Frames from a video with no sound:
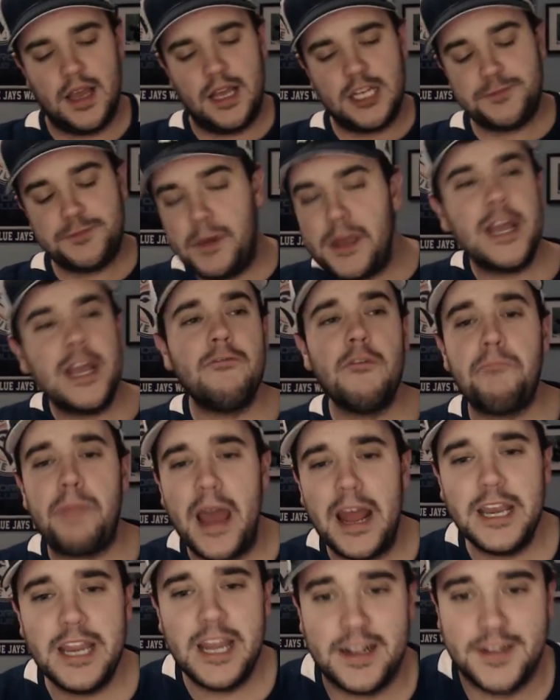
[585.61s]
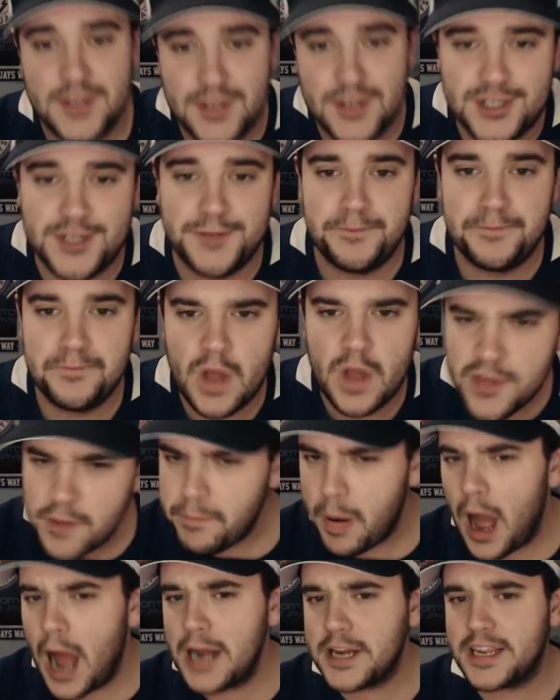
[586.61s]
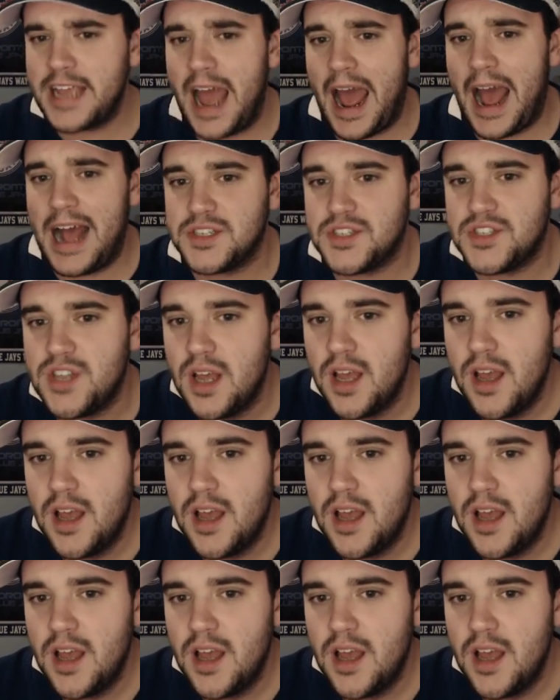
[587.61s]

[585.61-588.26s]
Speaking of opinions, the podcast.